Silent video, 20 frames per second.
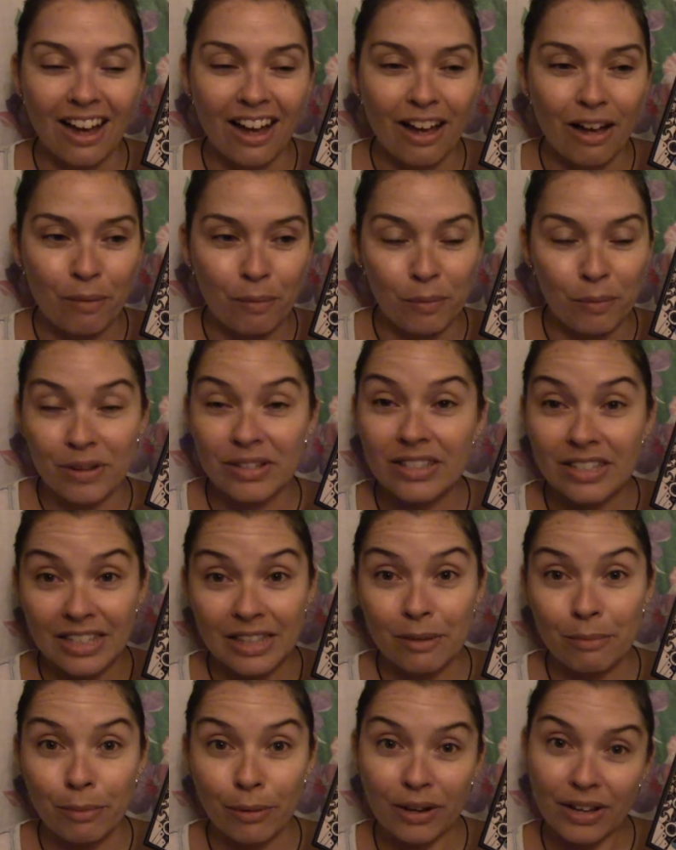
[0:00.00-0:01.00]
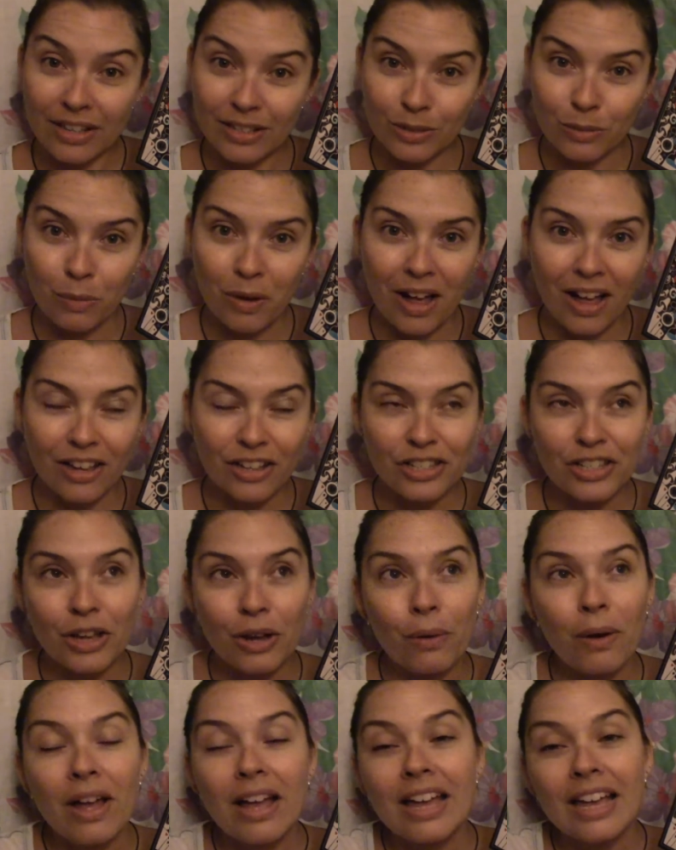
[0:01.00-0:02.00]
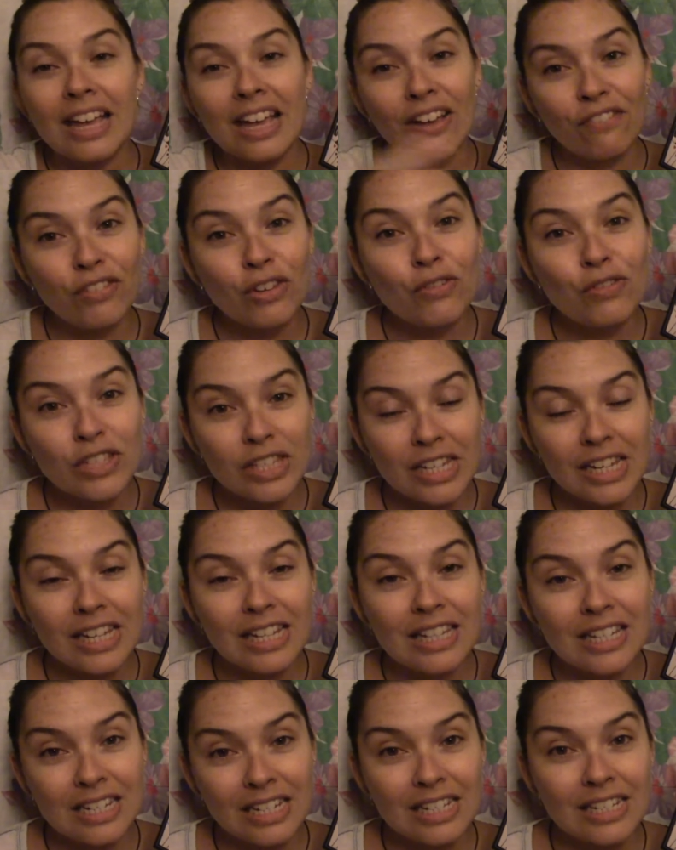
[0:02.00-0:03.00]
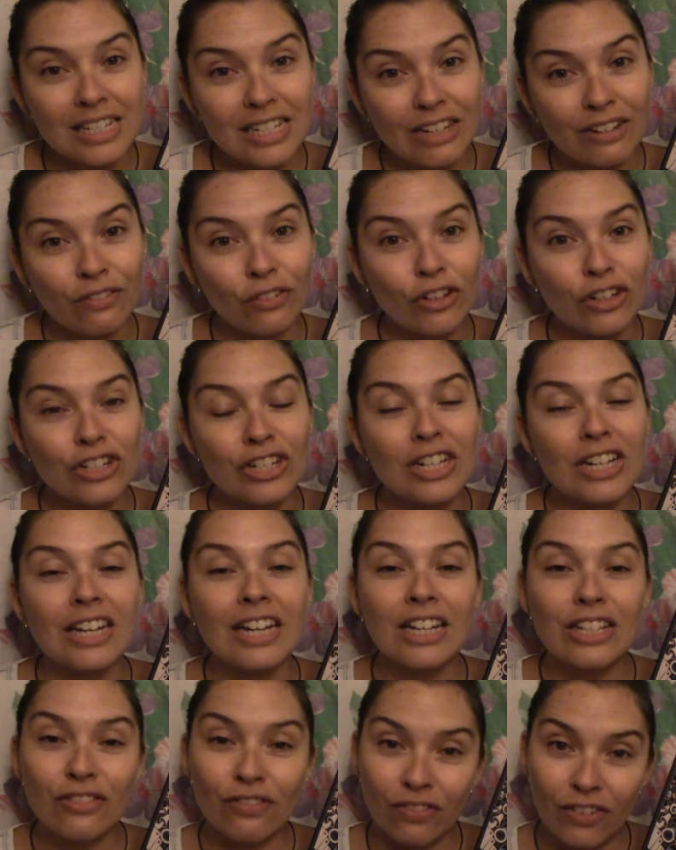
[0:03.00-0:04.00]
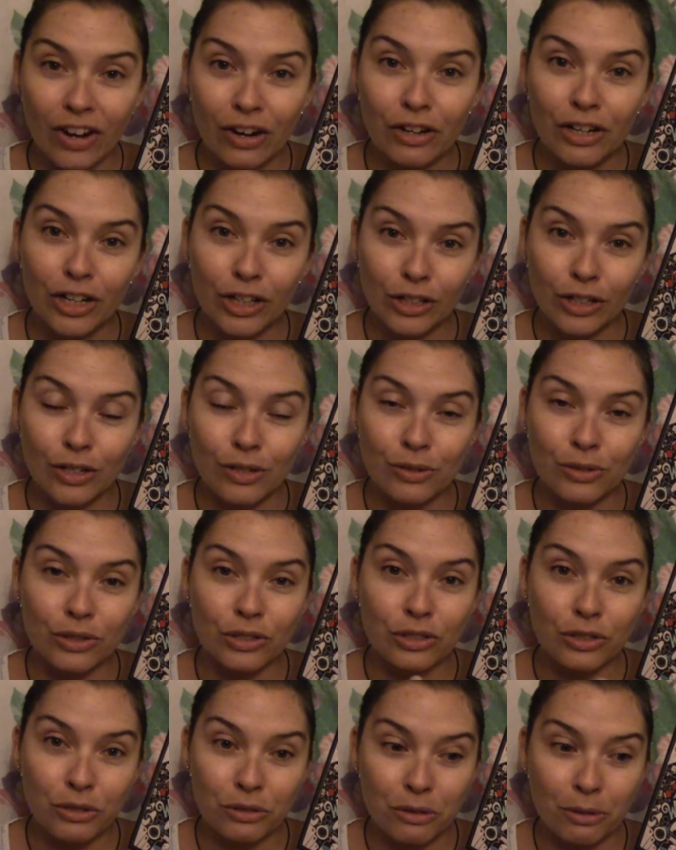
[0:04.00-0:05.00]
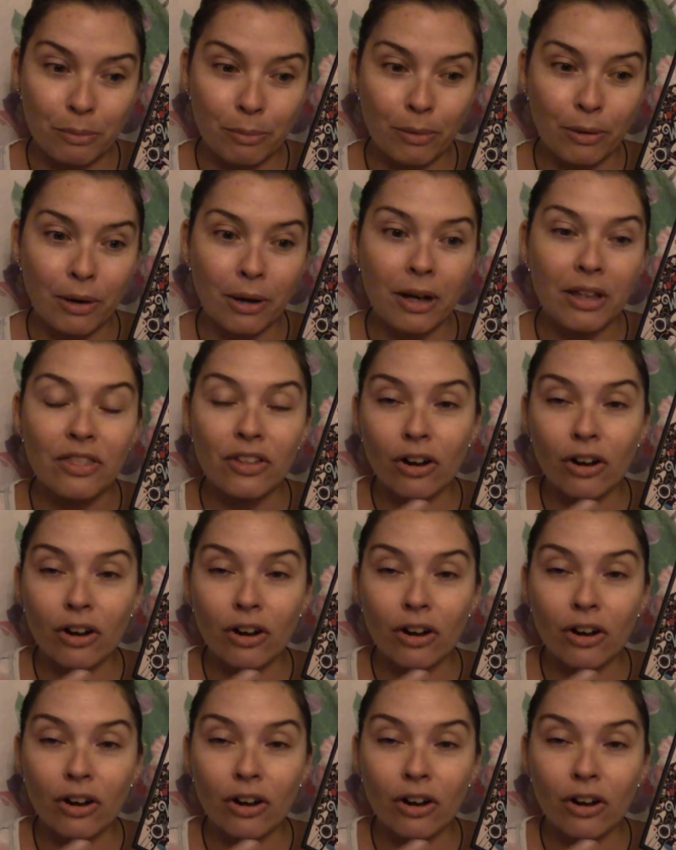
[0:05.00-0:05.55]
Um, was in the book as well. So if you've seen the Disney version, it's very close to the book.